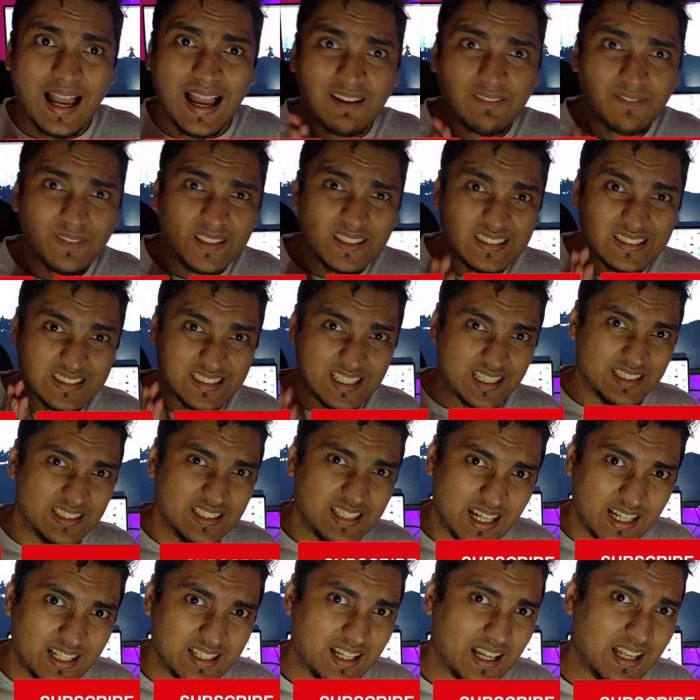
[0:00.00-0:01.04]
Having said
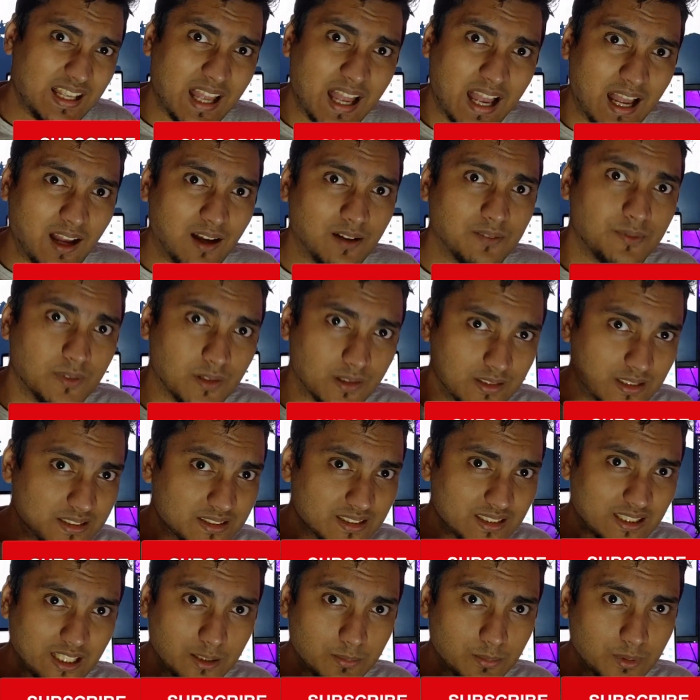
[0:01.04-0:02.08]
that, I have a
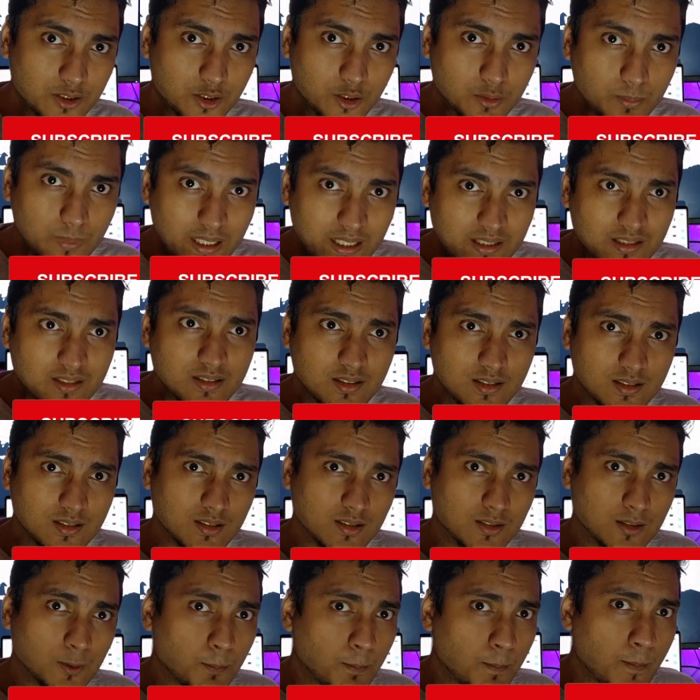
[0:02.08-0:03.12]
disclaimer to make.
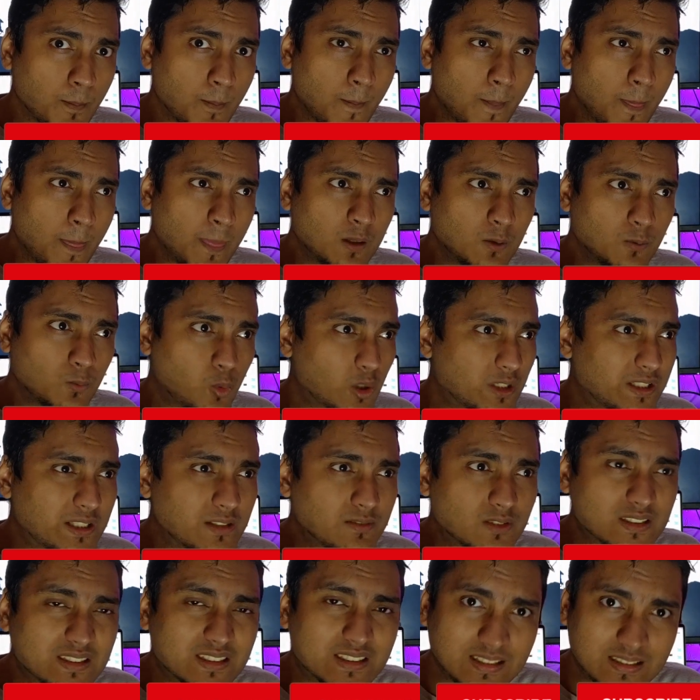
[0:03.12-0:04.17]

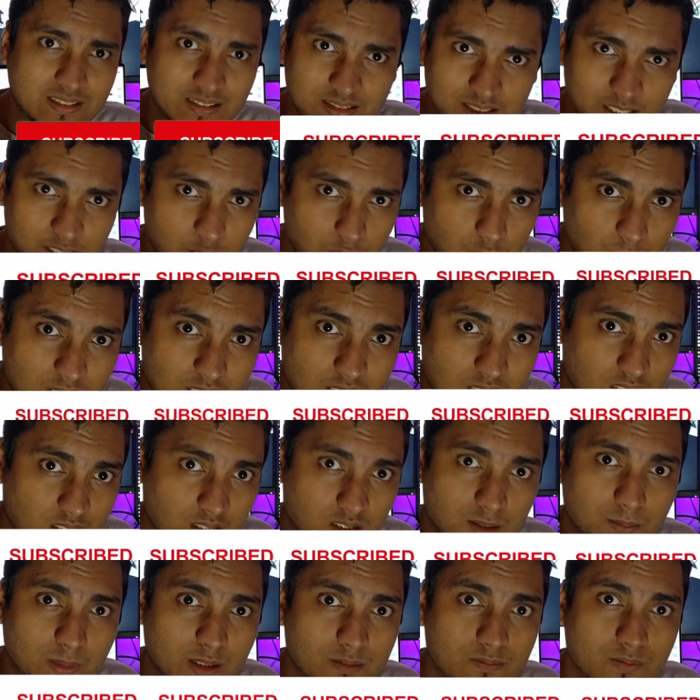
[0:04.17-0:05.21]
Whatever skills that you will
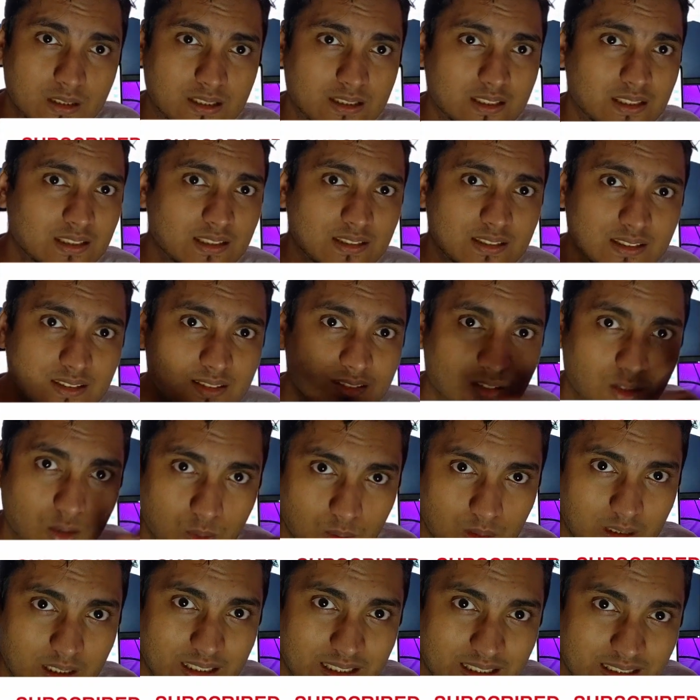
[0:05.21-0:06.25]
learn by working in this
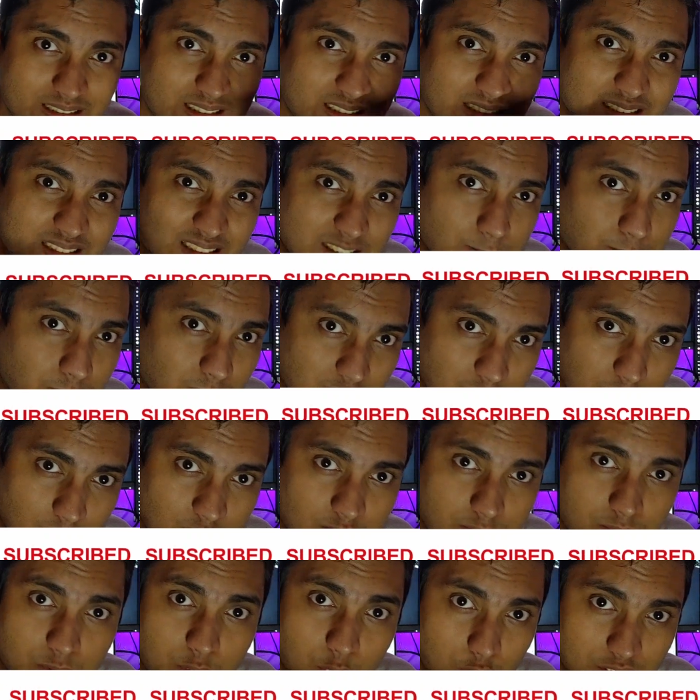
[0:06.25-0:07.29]
low latency C++
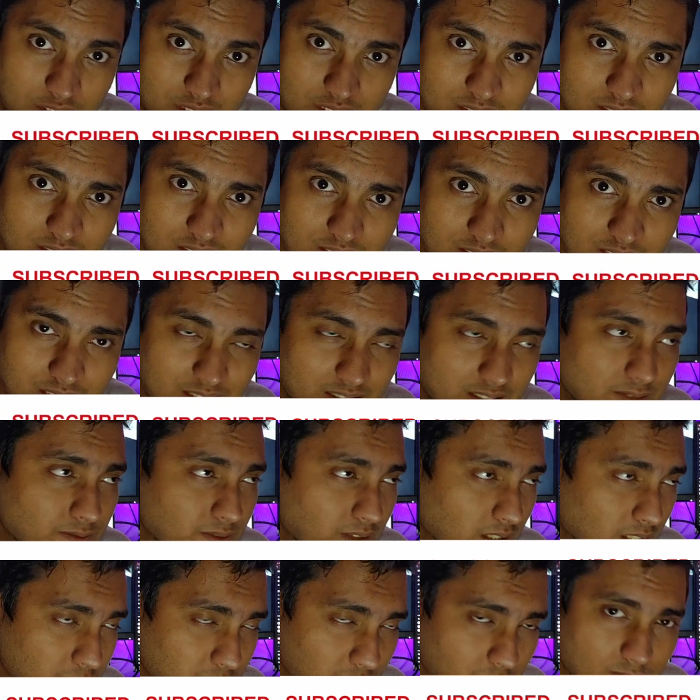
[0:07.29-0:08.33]
projects in the
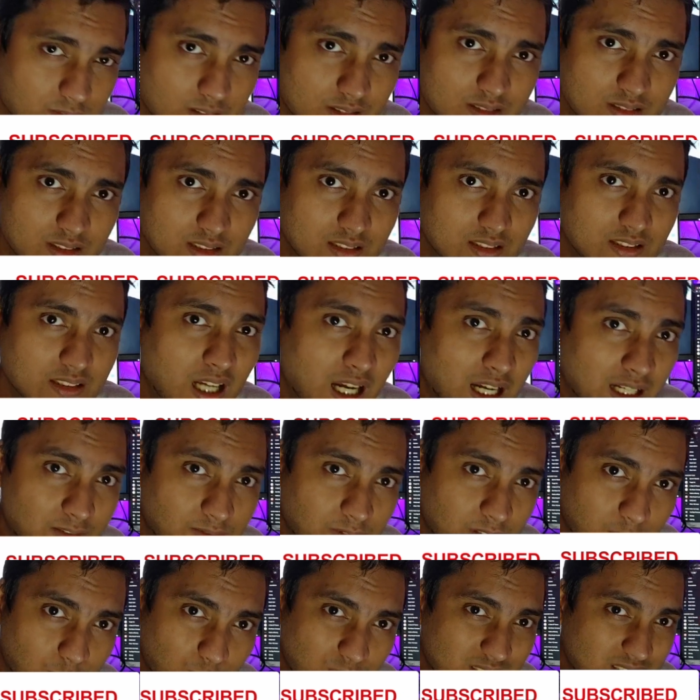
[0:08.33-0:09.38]
front office, in the high
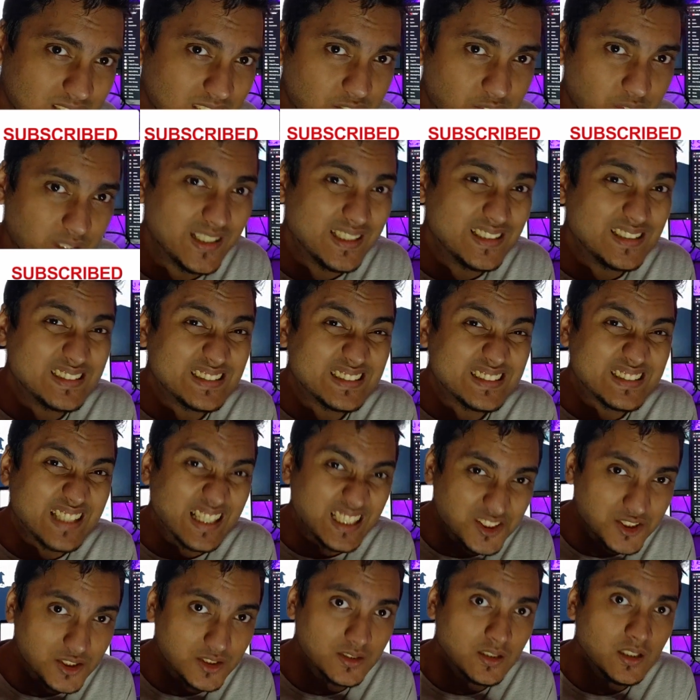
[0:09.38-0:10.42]
frequency trading
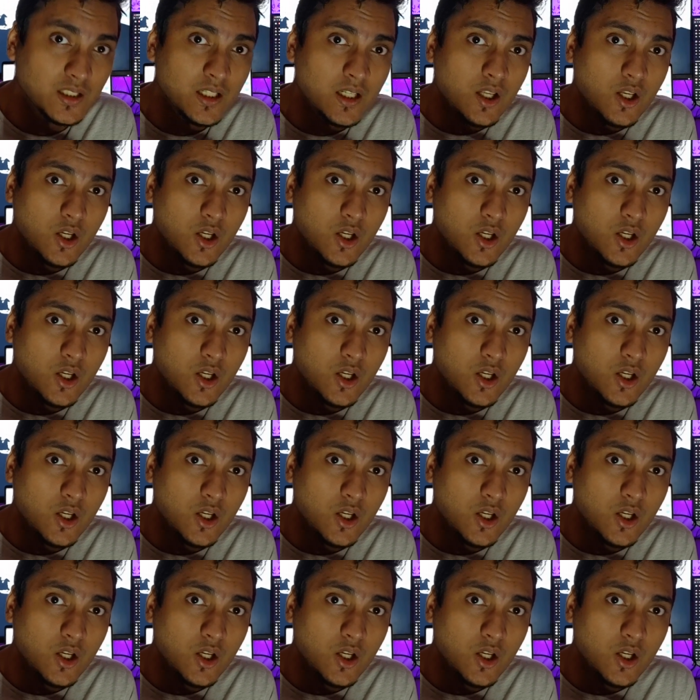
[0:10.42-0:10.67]
section